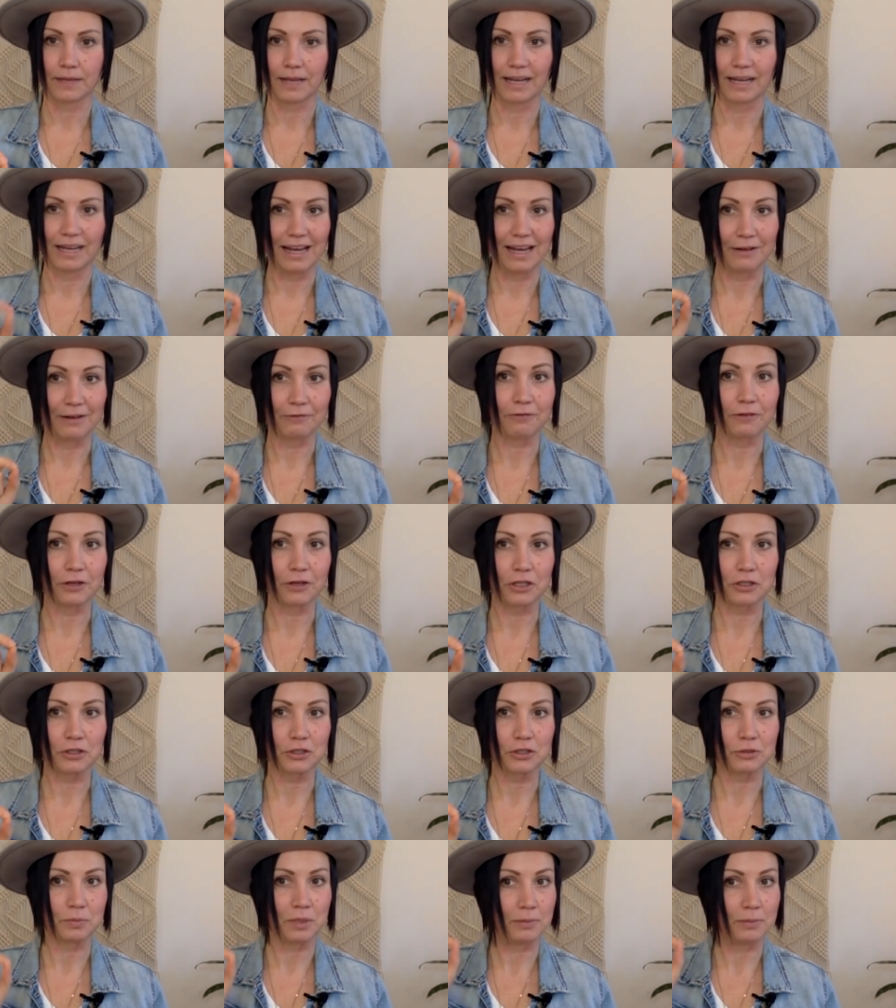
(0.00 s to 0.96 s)
and at
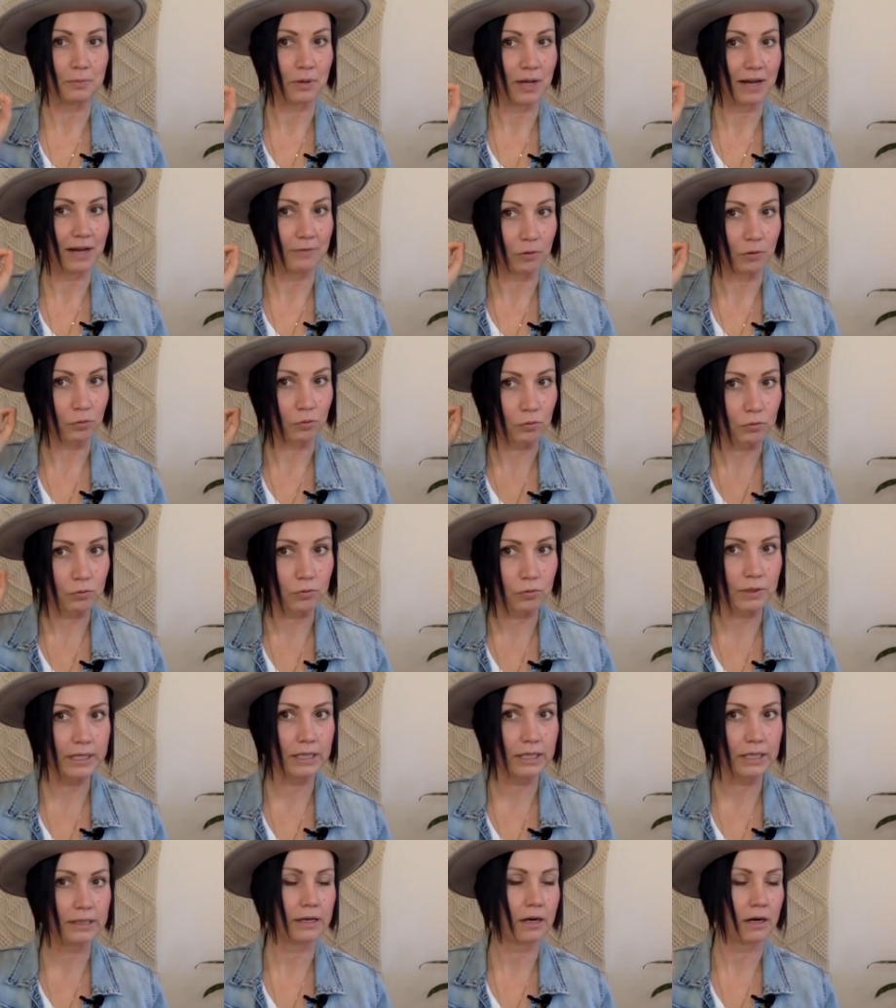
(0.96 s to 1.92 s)
first people have a
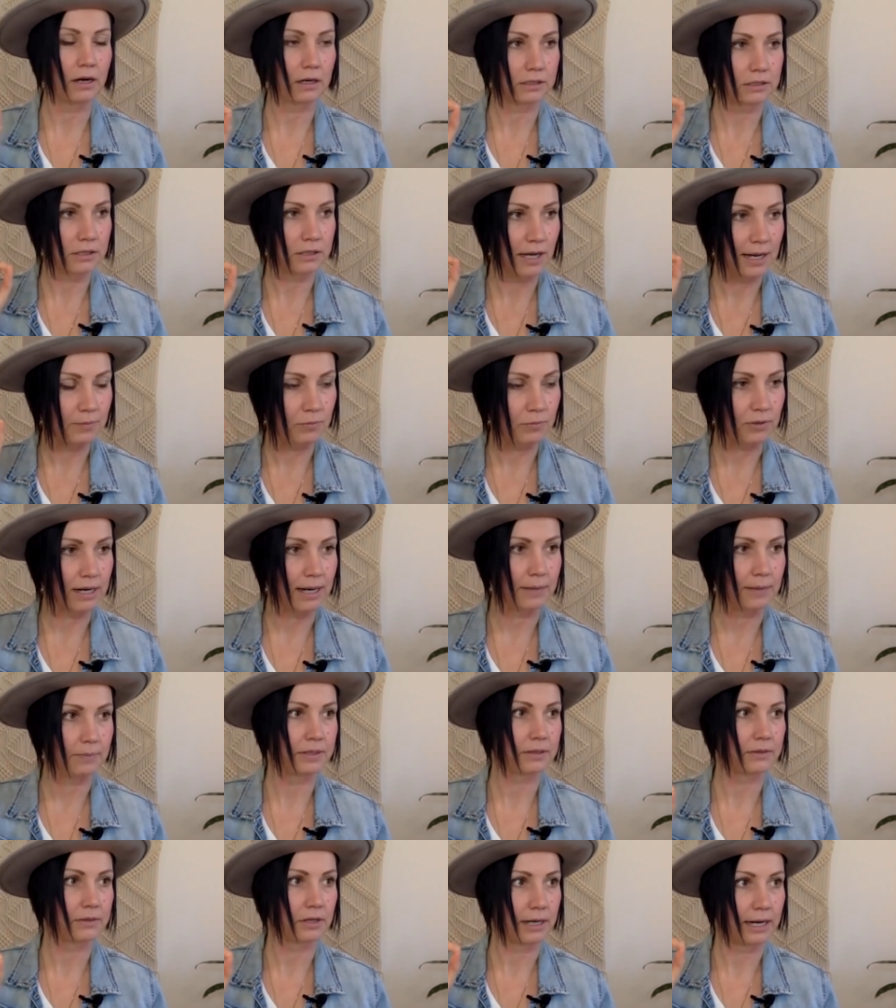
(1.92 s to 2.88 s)
really hard time
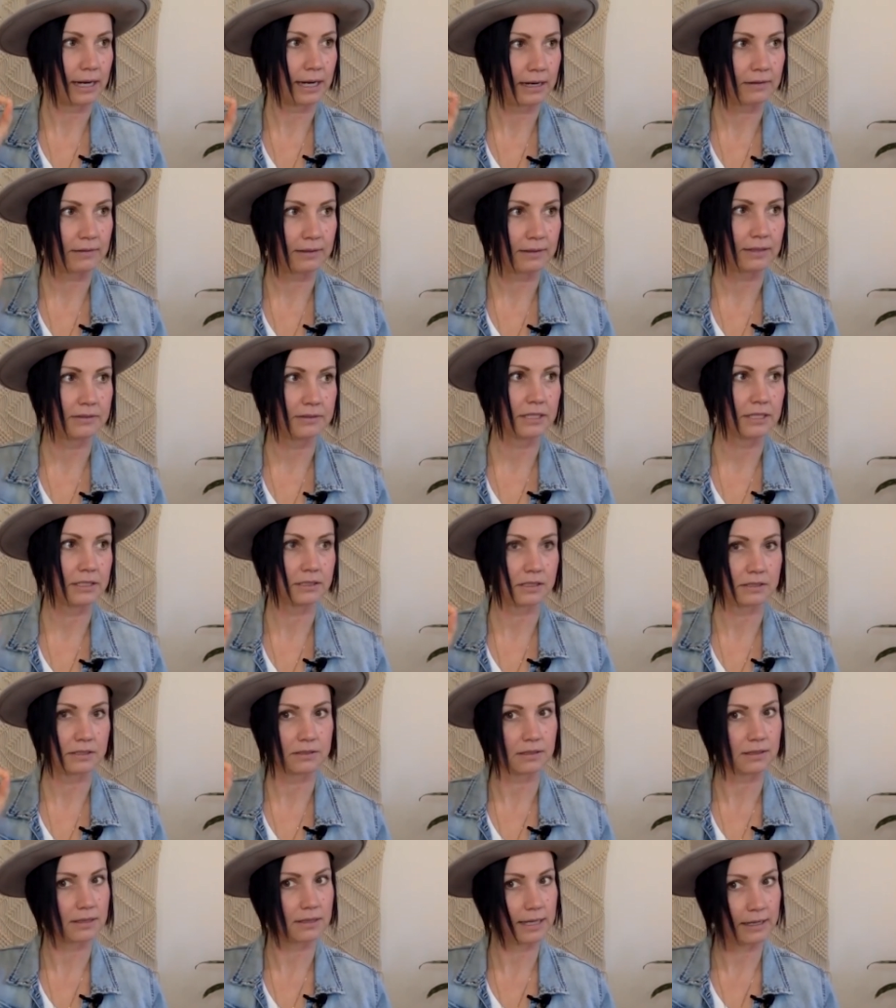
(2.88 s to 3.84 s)
wrapping their head around this
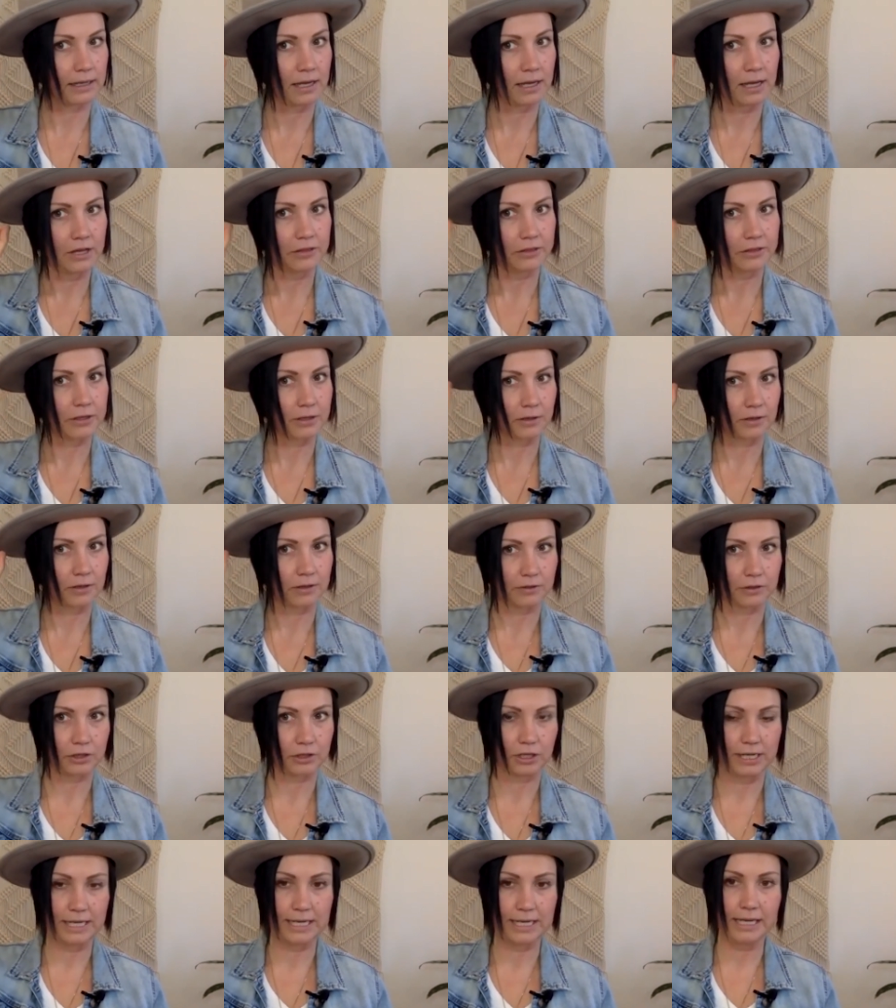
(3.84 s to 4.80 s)
because they're like their
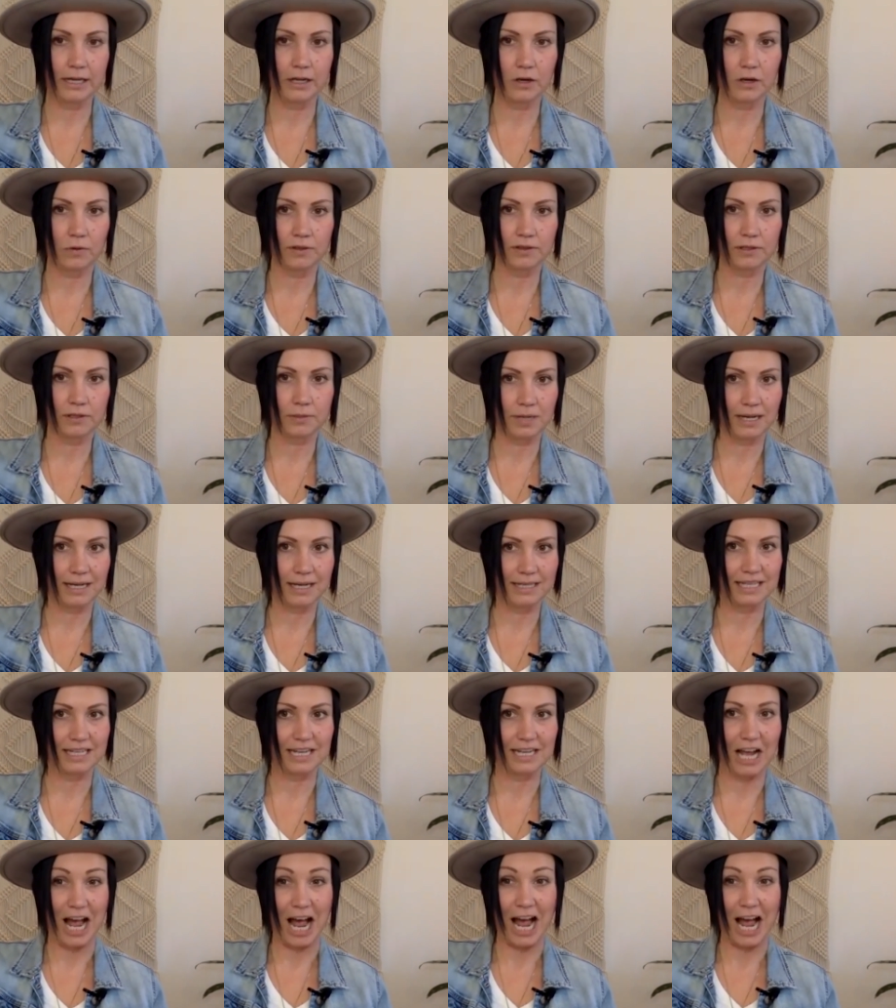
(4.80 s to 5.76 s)
their ego and their mind,
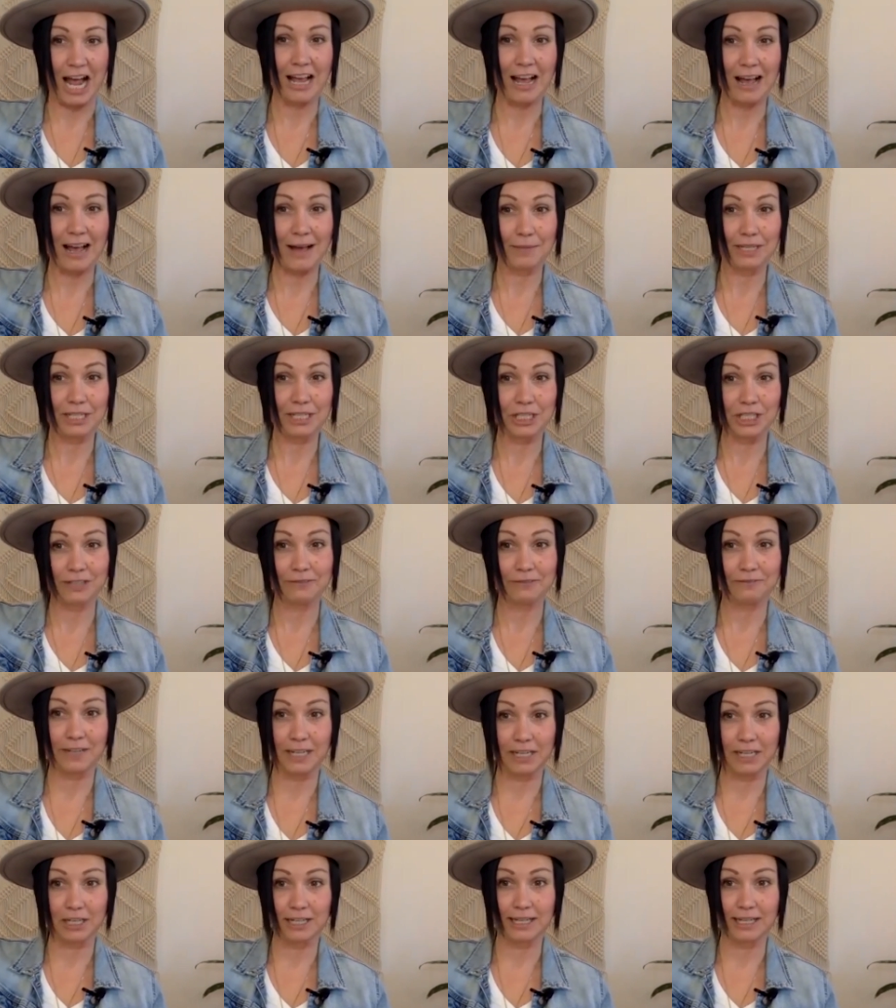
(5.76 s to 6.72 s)
like, I got my shit
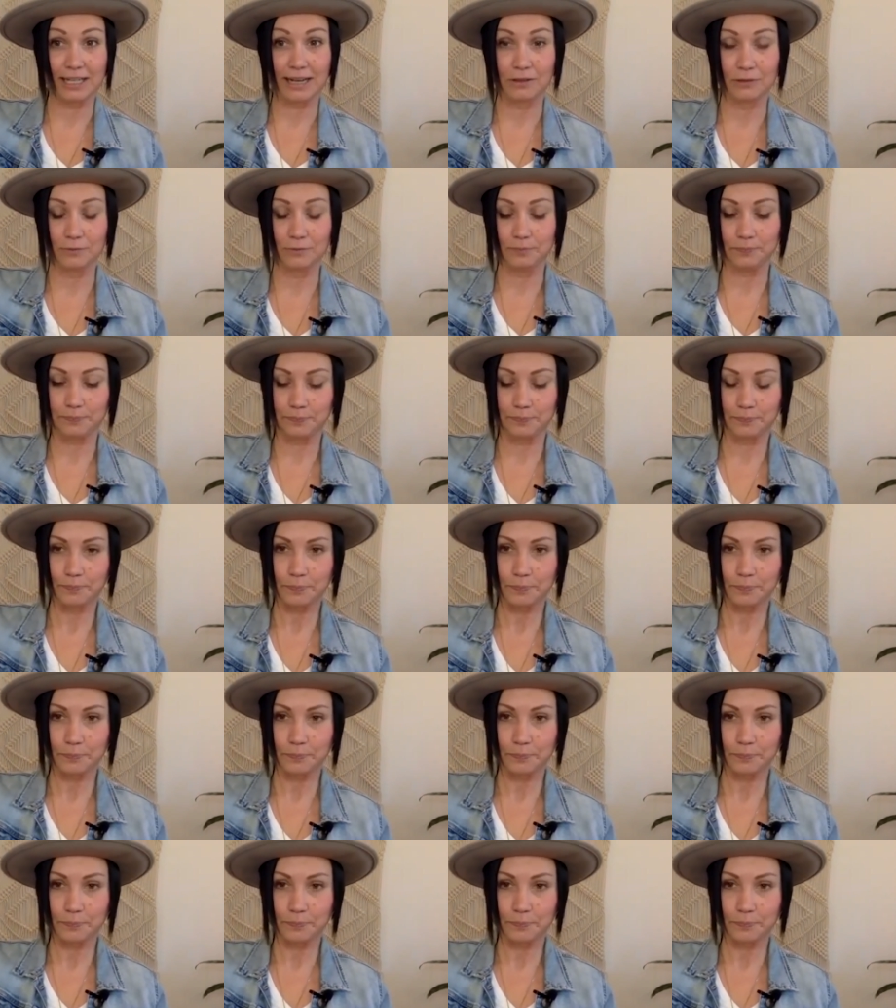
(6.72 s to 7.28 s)
figured out.